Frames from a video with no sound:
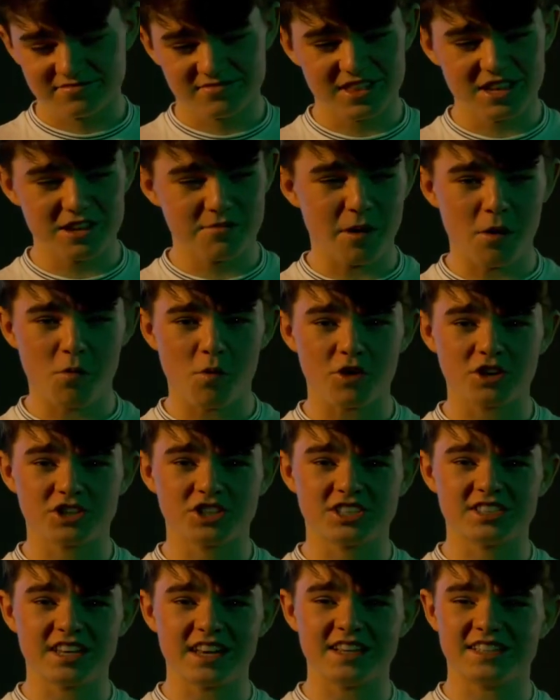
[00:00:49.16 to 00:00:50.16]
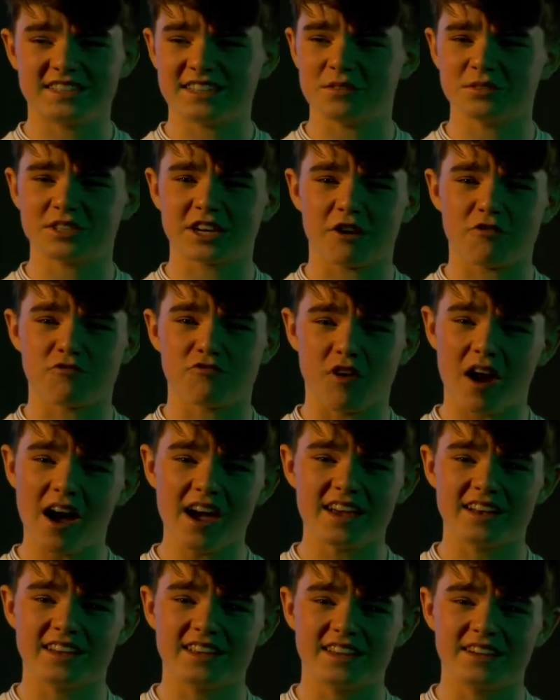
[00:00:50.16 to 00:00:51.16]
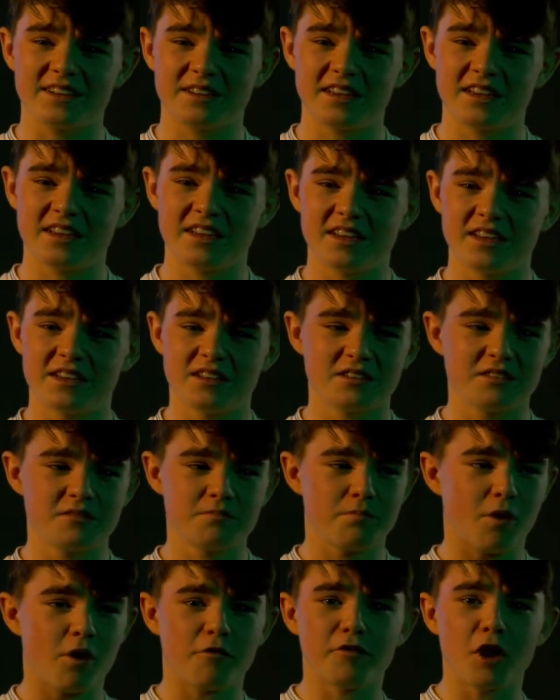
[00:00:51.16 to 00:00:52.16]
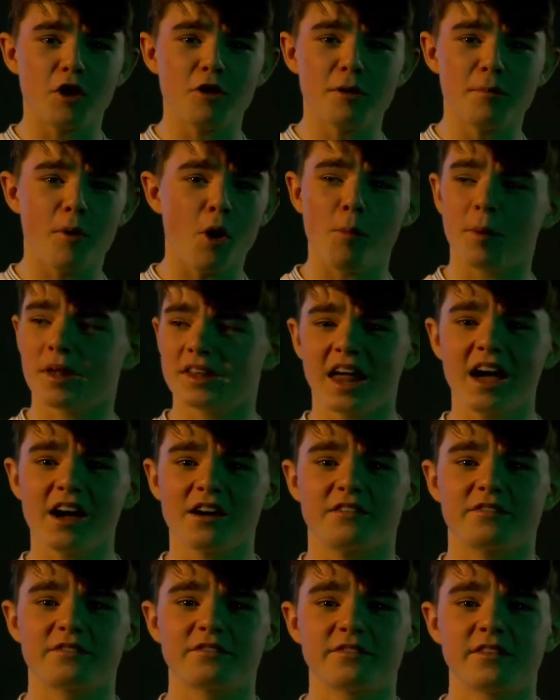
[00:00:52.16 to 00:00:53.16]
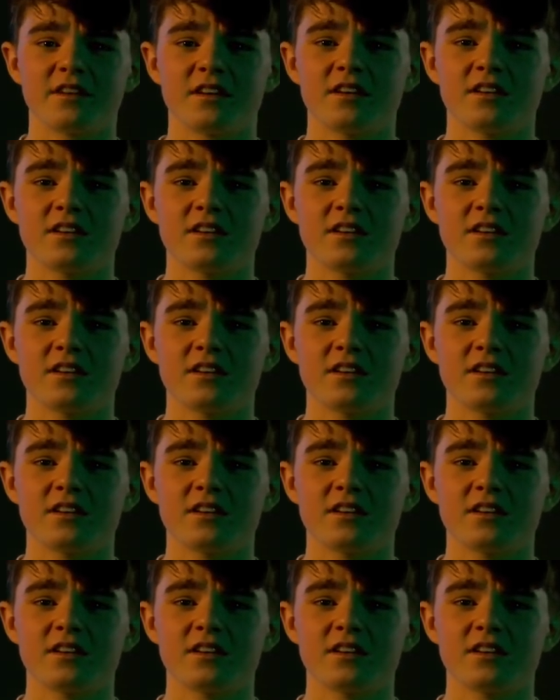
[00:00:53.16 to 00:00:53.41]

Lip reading: Think about what I just said, he sounds like a right idiot. But I've known him all my life.